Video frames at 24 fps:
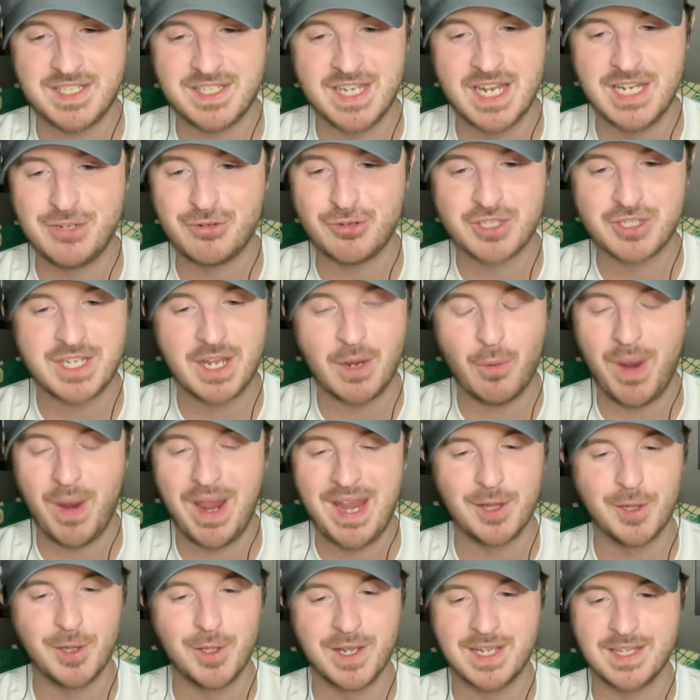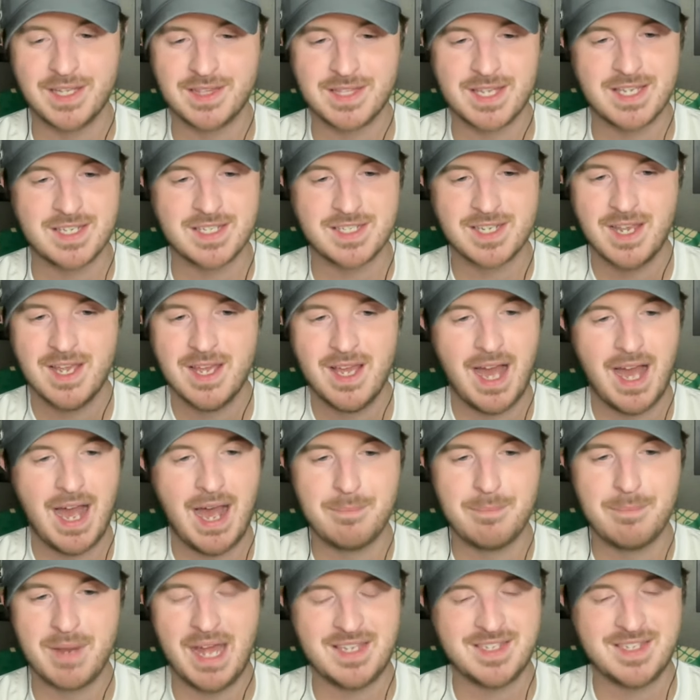an interesting way to look at this. I'm
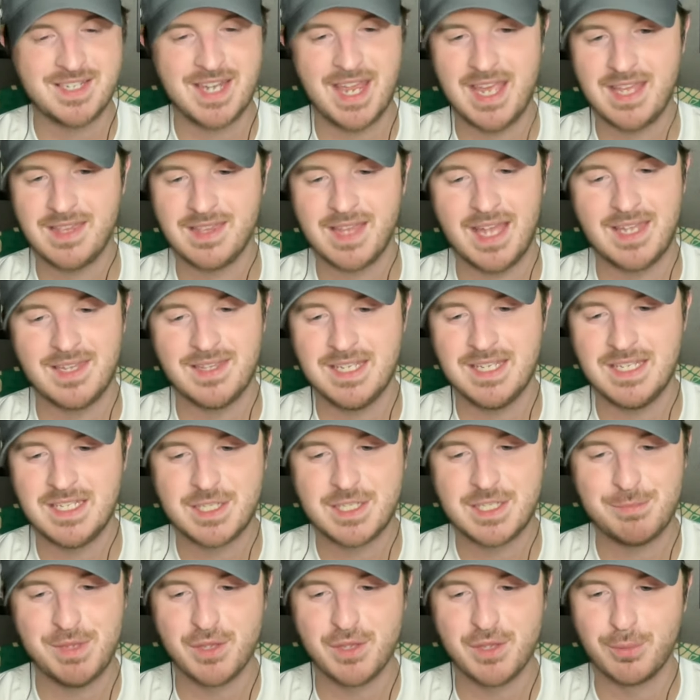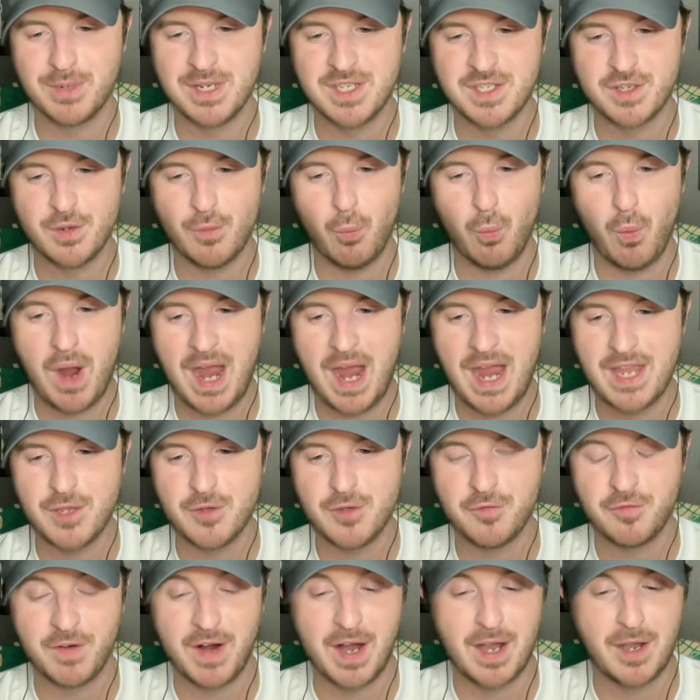not saying that needs to be the reason why you
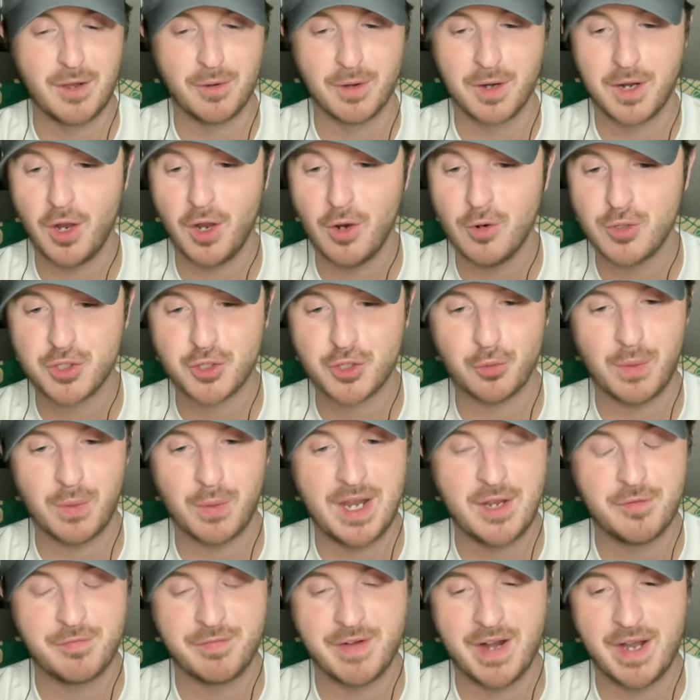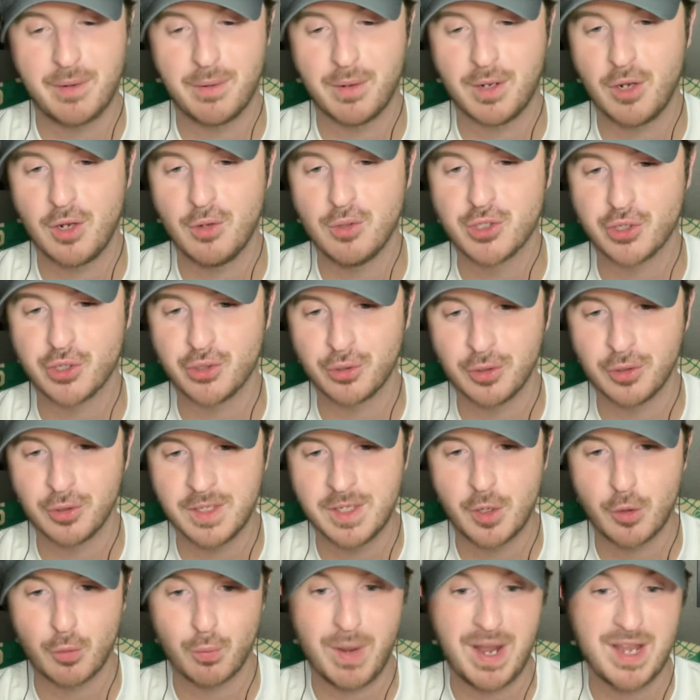fire a coach or why you fire a coach
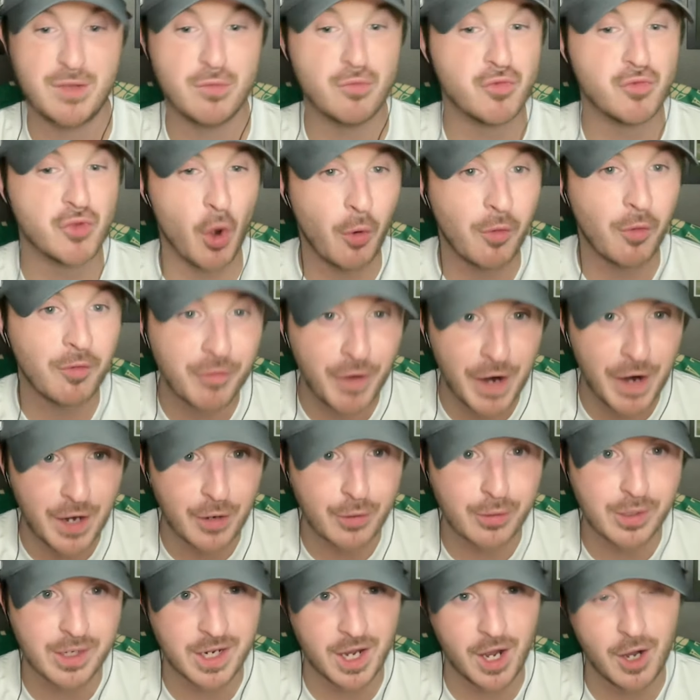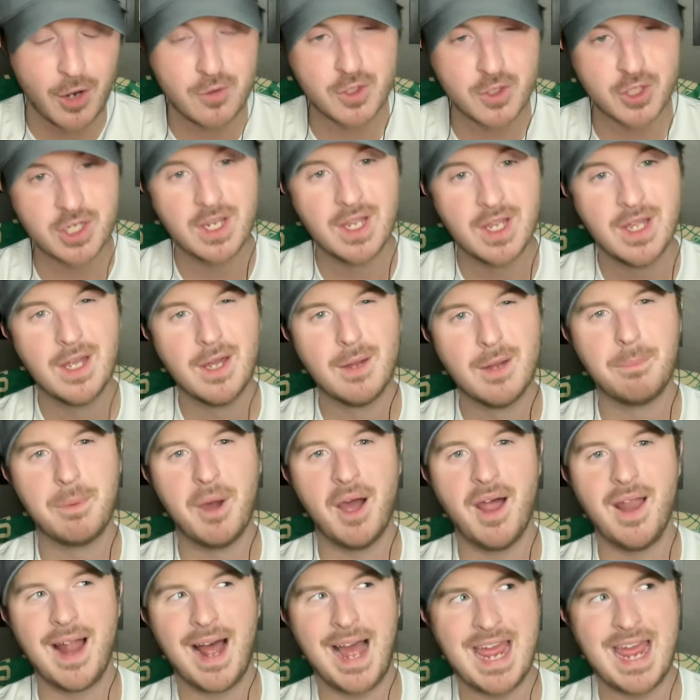early or why you don't fire a coach,
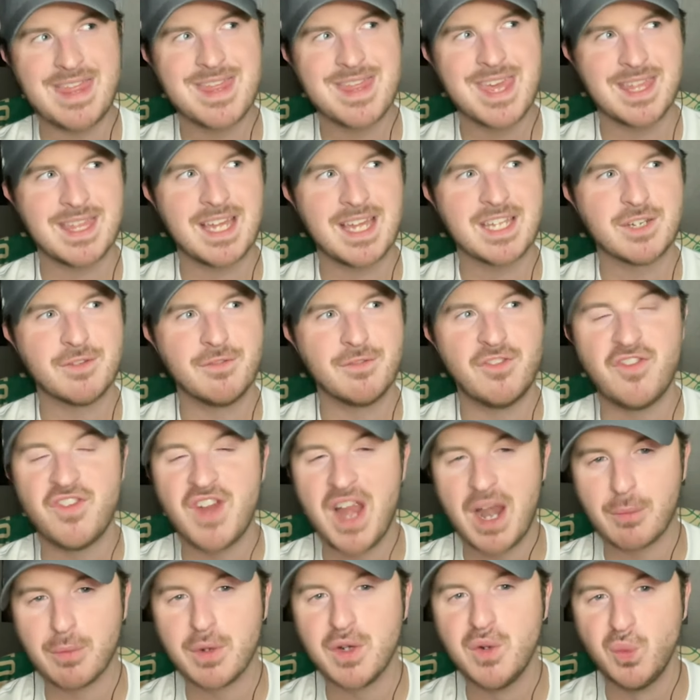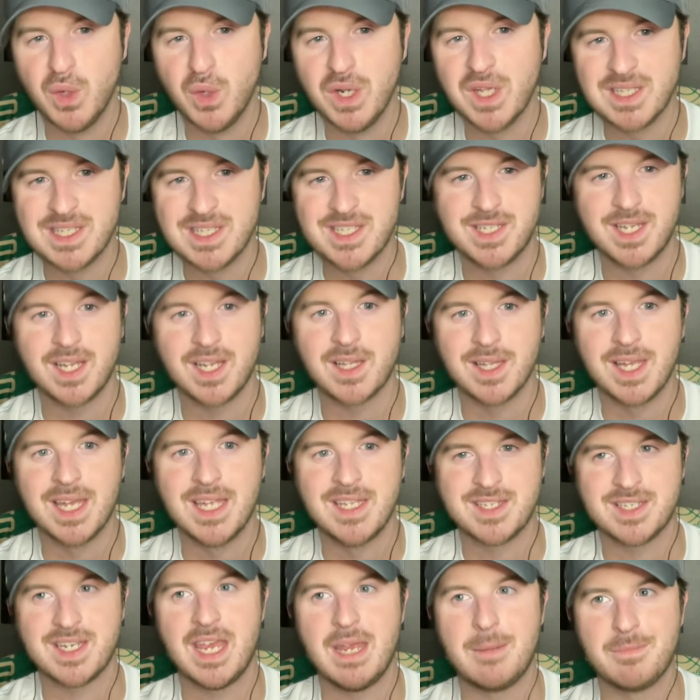but I think that's a very realistic
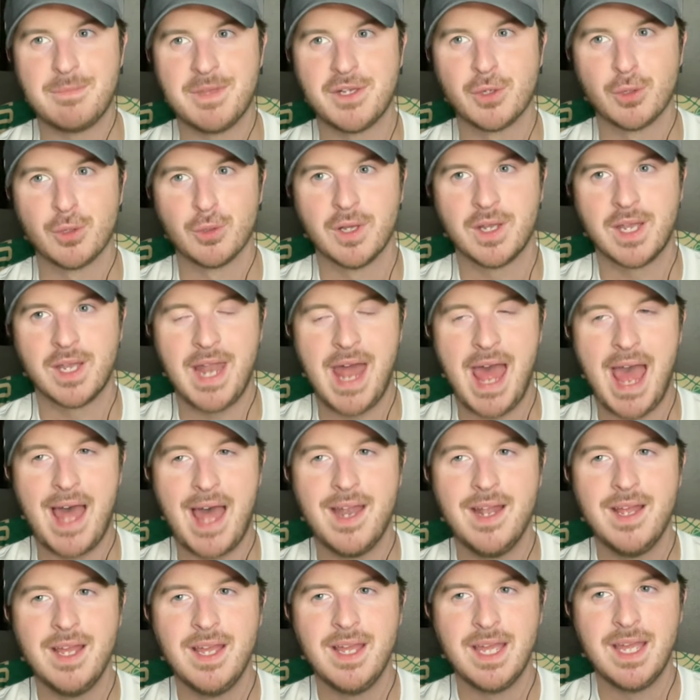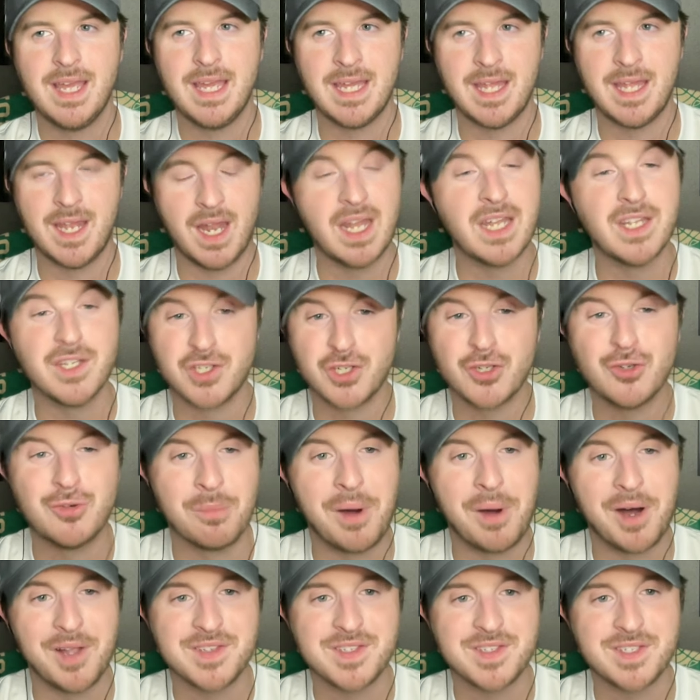landscape that you're looking at in 2
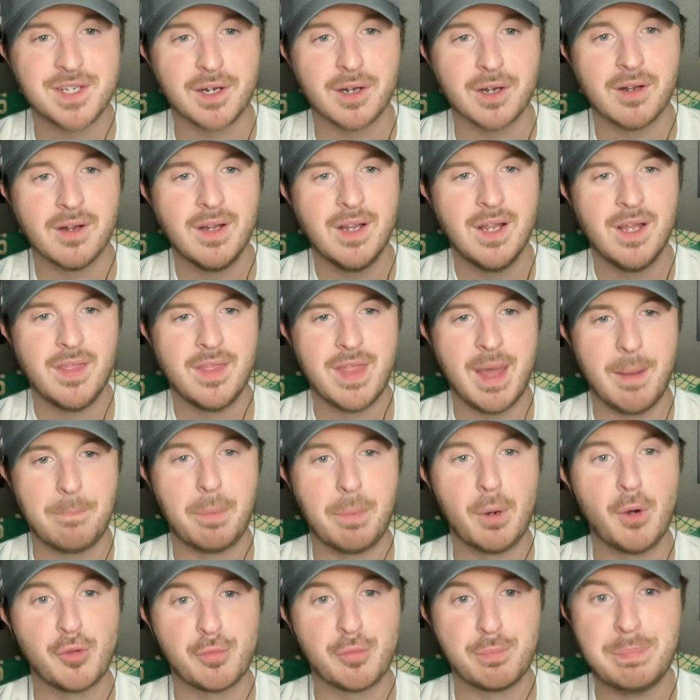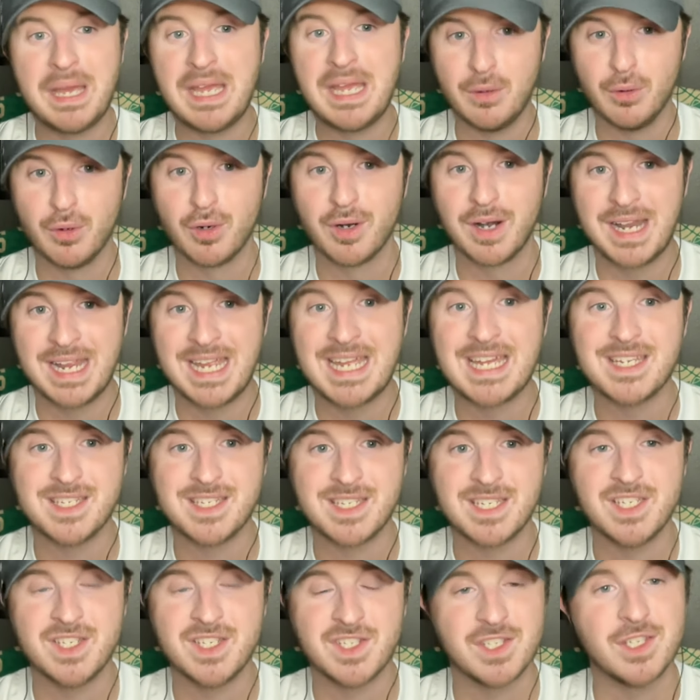months here, that both Baylor and
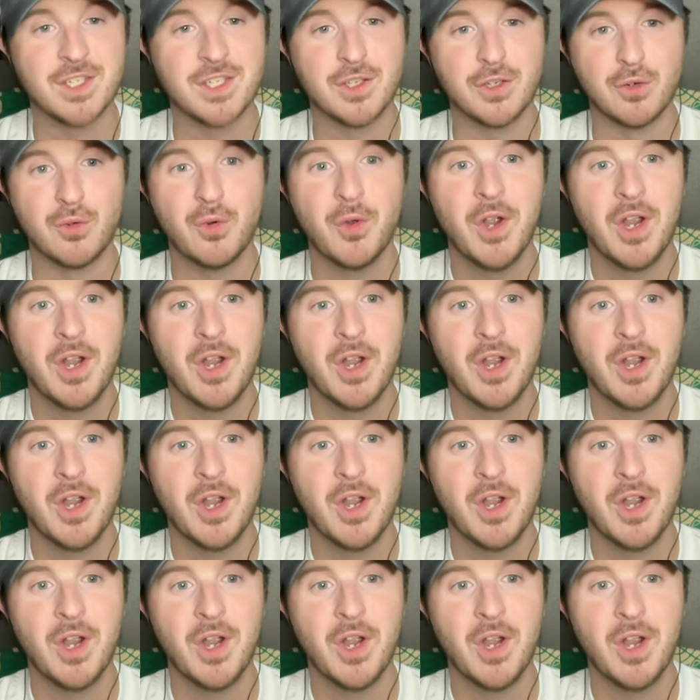TCU